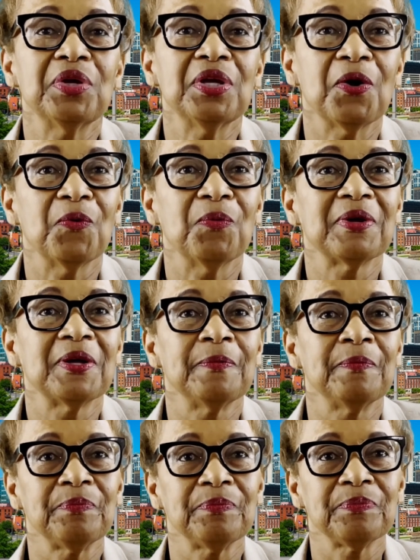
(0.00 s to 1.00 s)
hope."
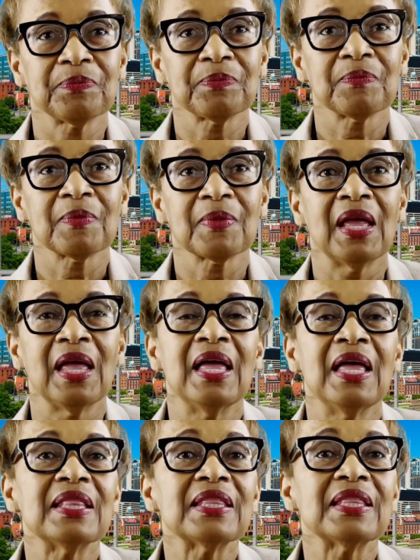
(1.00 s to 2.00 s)

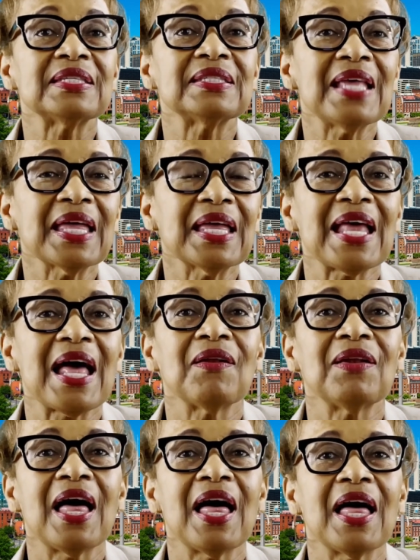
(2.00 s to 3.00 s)
The second
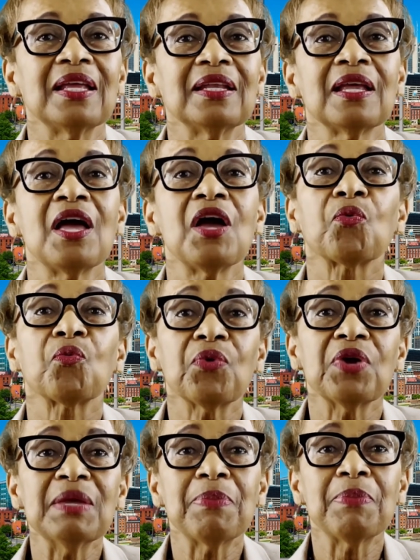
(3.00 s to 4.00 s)
outline,
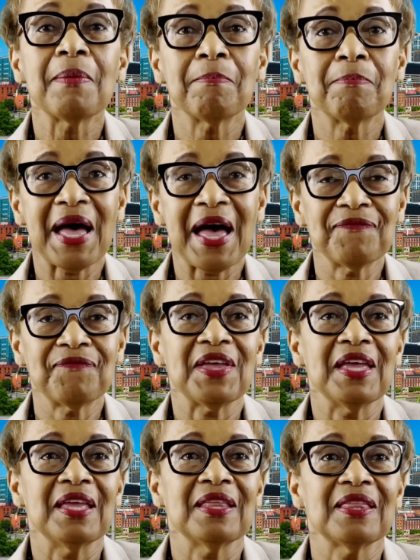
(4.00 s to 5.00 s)
reap by
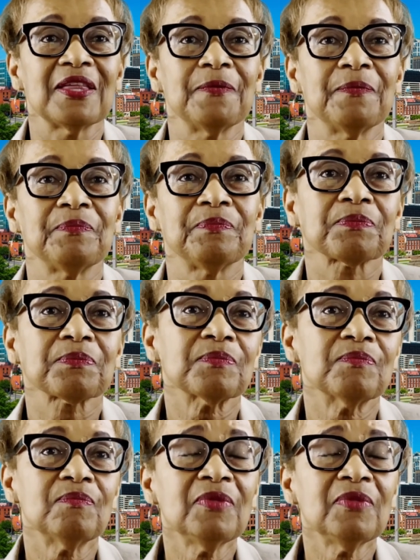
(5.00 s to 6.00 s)
faith.
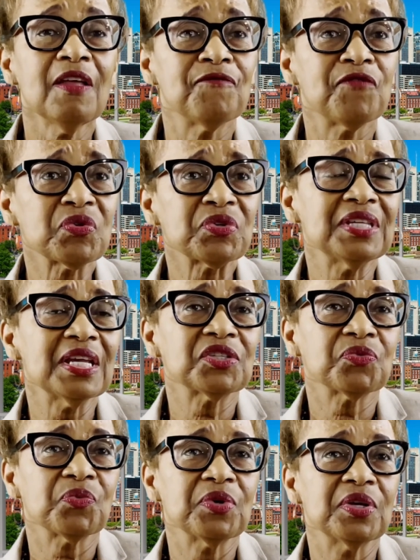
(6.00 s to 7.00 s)
Verse
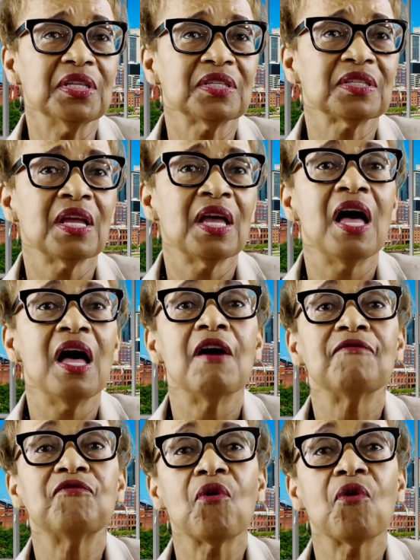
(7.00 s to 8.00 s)
6 reads,
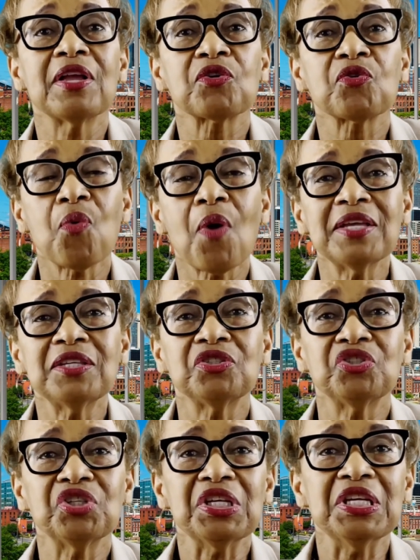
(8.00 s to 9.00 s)
"For in
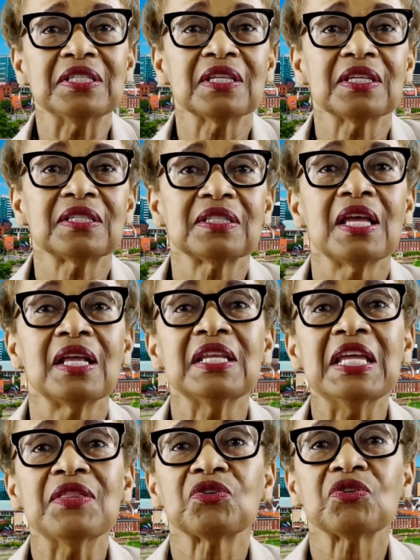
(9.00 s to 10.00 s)
Christ Jesus,
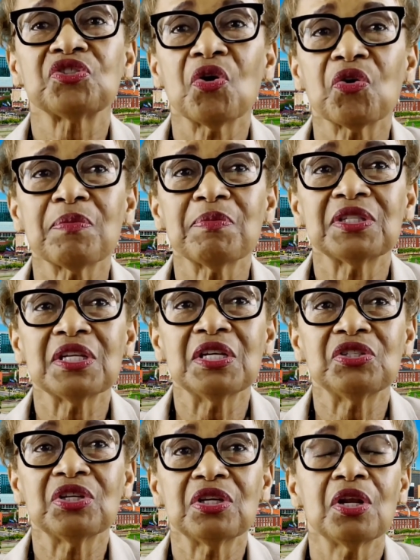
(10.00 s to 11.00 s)
neither
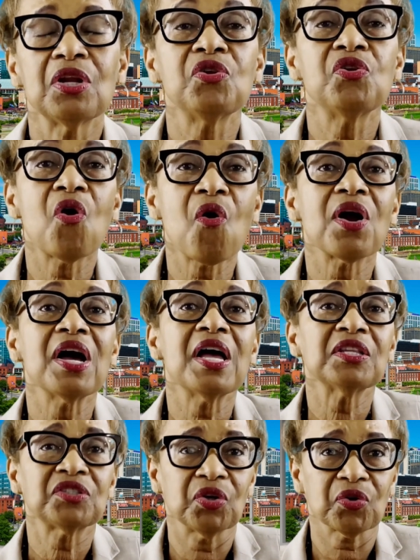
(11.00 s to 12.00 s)
circumcision nor
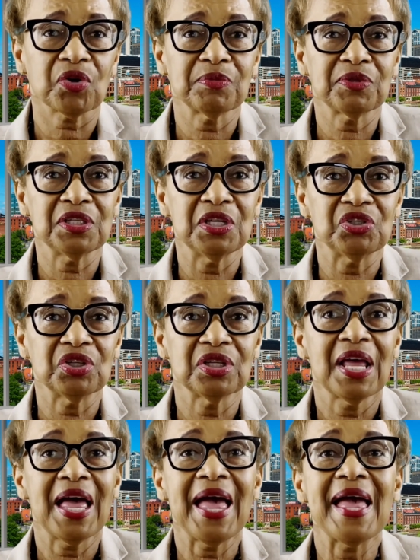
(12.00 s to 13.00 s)

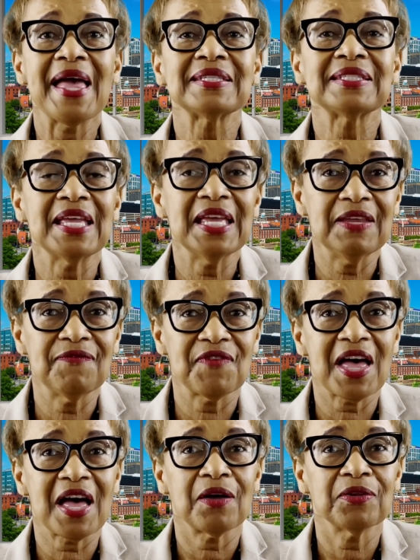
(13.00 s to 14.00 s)
uncircumcision has any
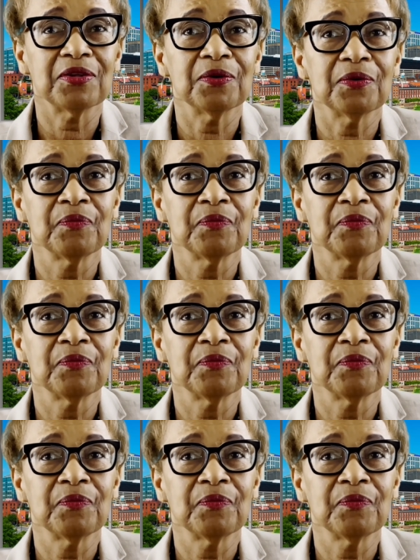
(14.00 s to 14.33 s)
value.